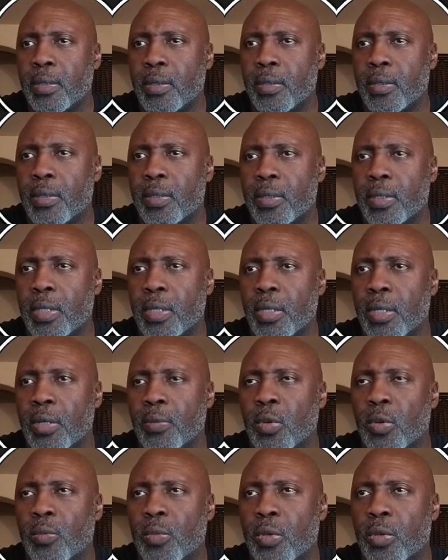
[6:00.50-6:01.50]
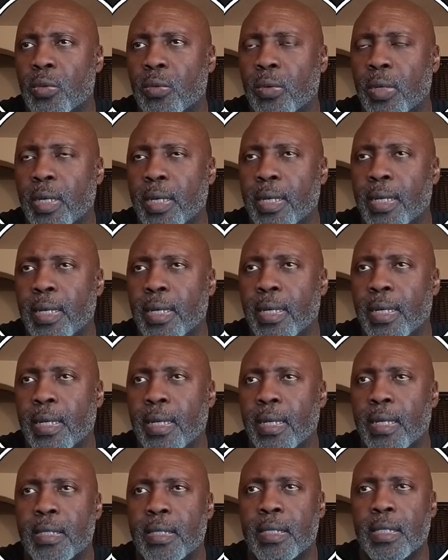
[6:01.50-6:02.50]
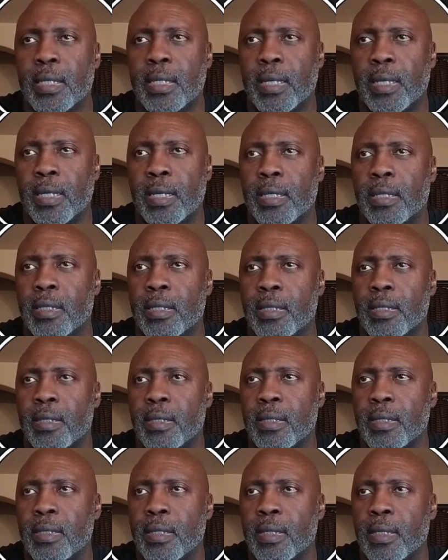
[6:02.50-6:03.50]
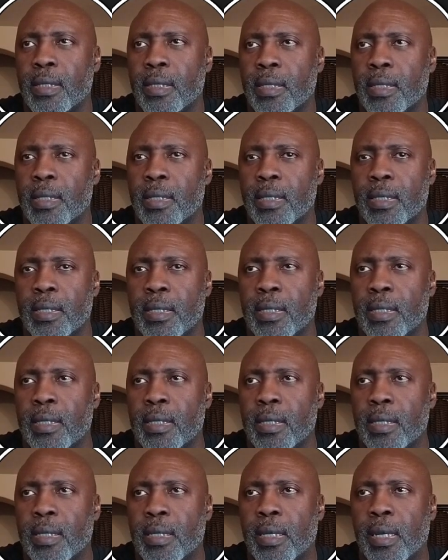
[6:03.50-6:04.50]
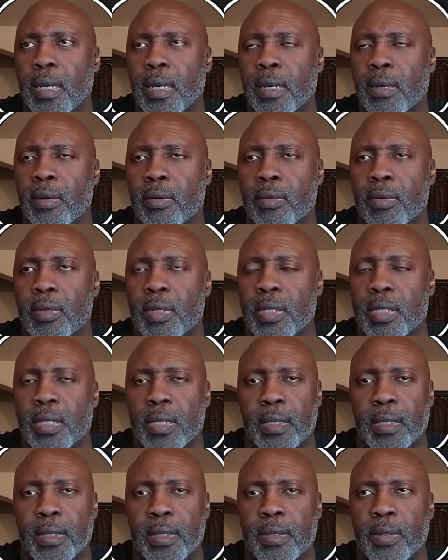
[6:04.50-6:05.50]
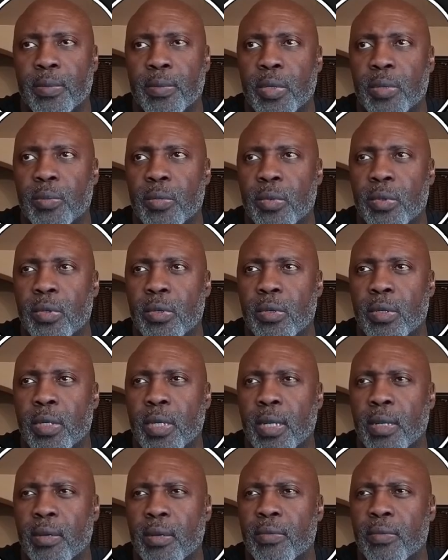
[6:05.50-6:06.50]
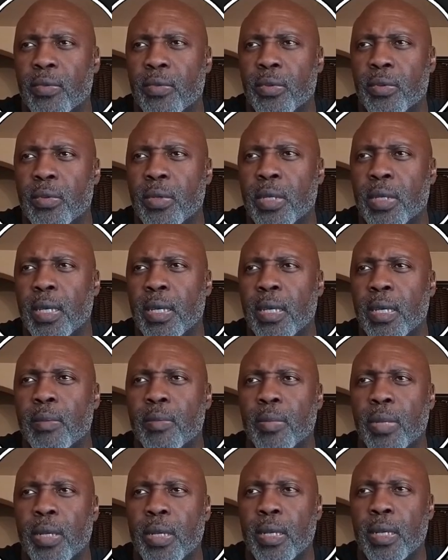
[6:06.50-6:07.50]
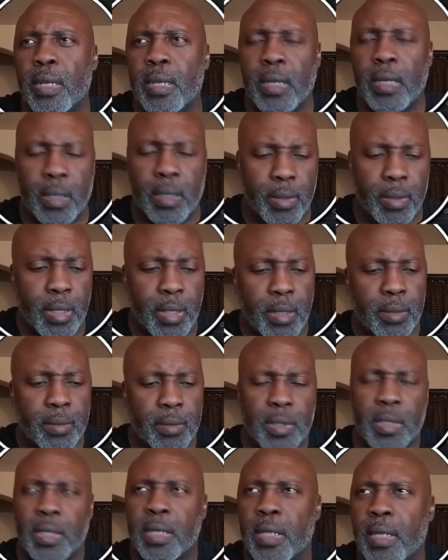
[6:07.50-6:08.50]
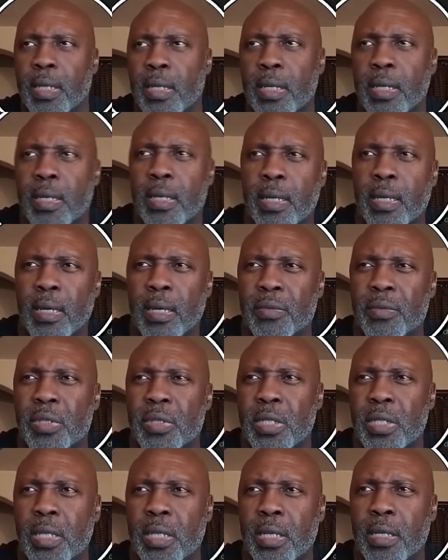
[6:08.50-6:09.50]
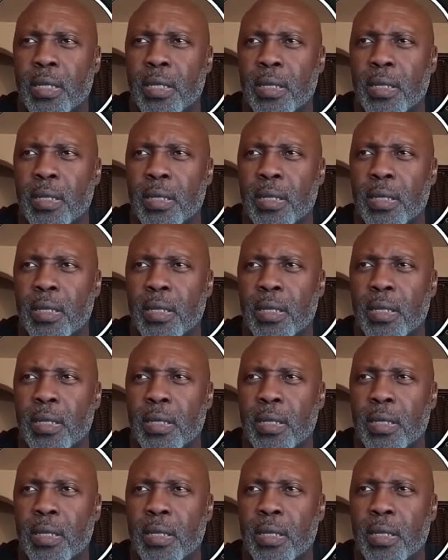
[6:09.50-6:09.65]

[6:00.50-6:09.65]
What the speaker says: see in a moment why I like to see that. Now it's a little bit more colorful. You can play around here. I've seen